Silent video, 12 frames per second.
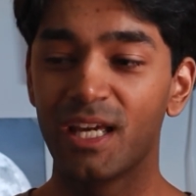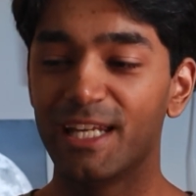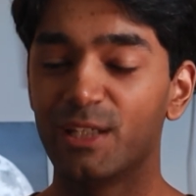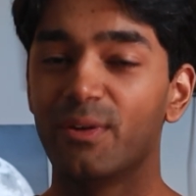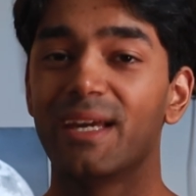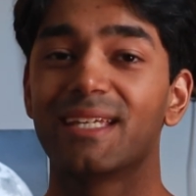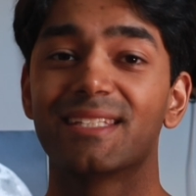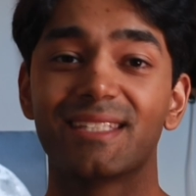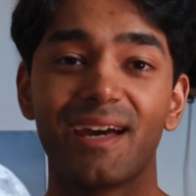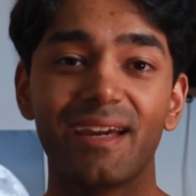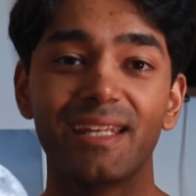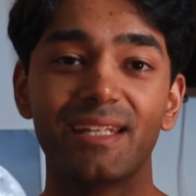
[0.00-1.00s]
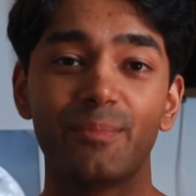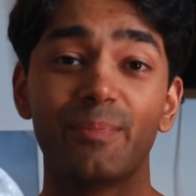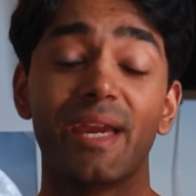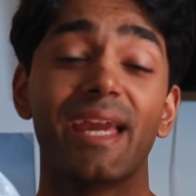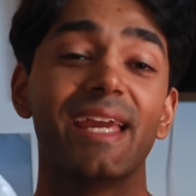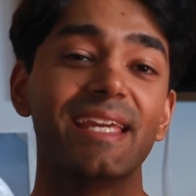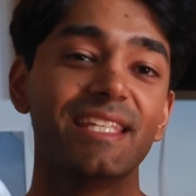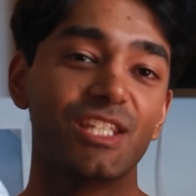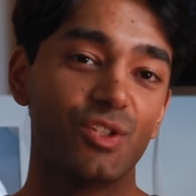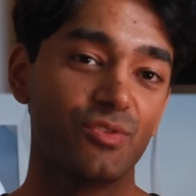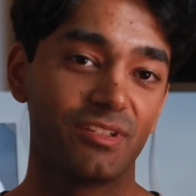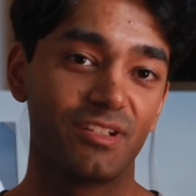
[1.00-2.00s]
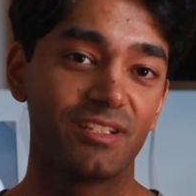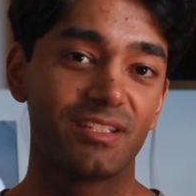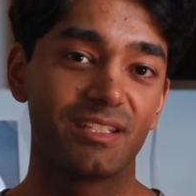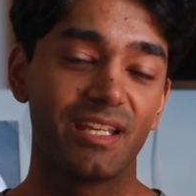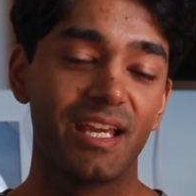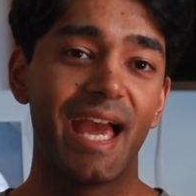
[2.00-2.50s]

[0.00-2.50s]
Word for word: into excited paying users.